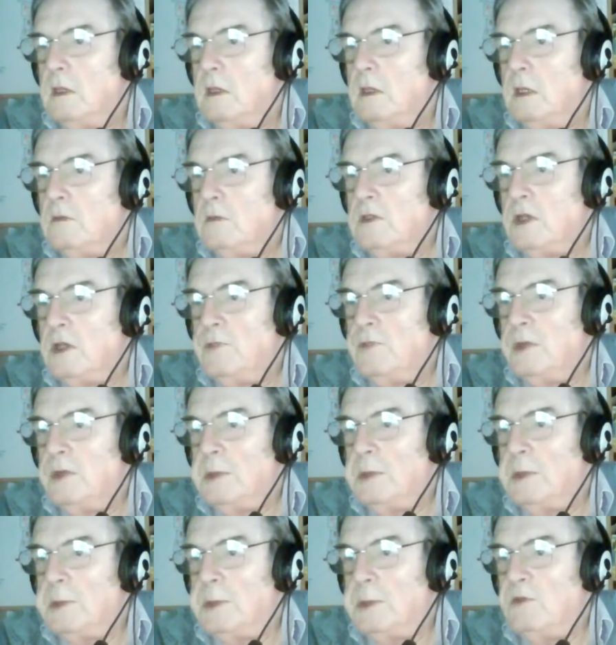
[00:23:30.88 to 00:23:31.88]
I was hoping
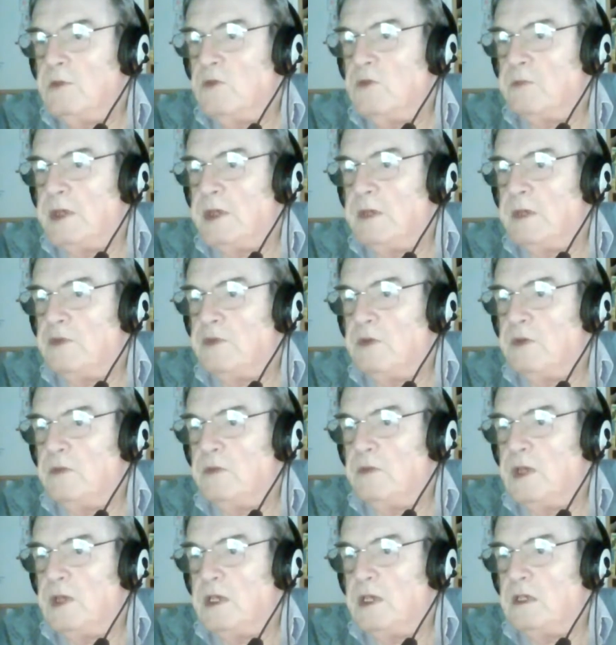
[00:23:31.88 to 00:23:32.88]
for a few more people, and
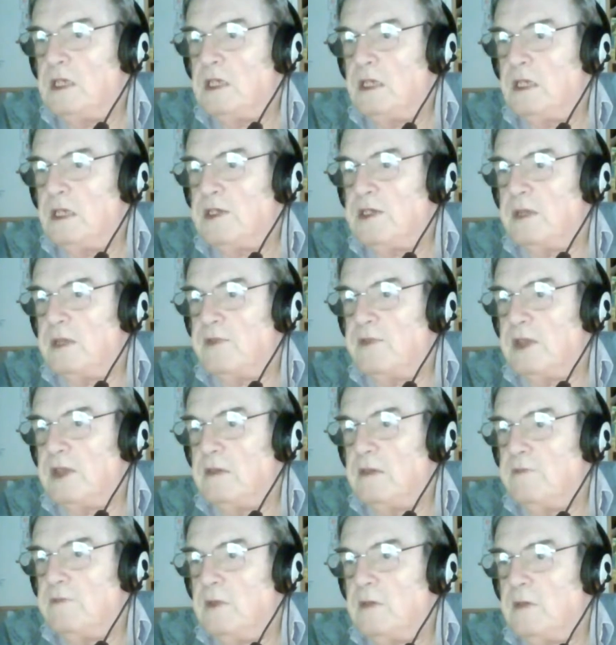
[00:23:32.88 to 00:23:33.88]
we could have done something.
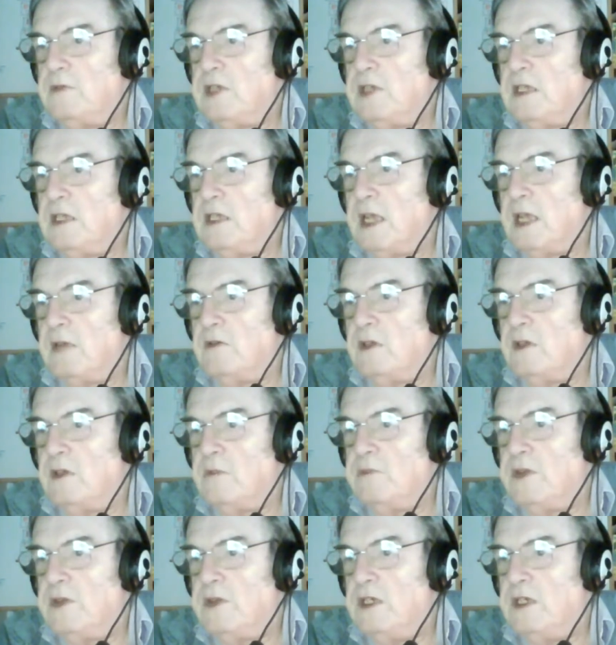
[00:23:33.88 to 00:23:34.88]
I've 10 downline,
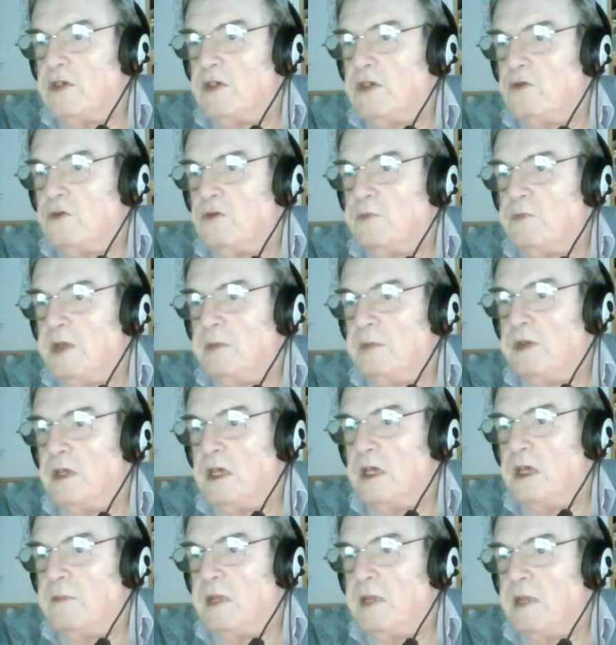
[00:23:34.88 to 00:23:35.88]
but these are all people
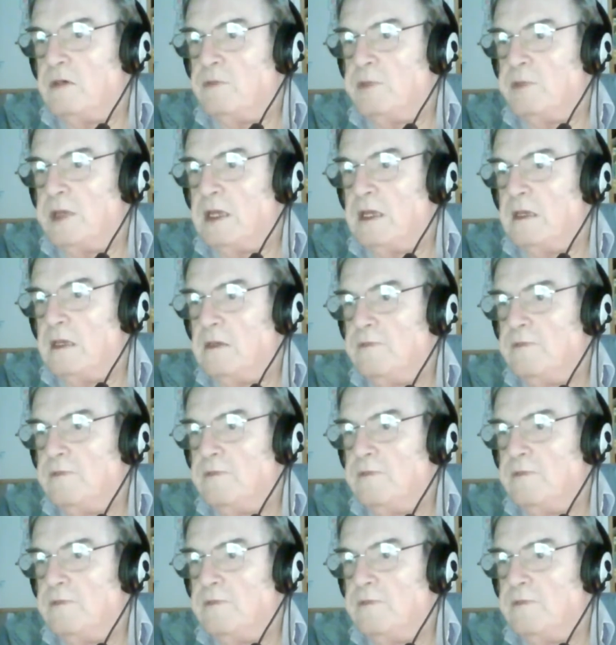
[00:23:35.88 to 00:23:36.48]
I am helping.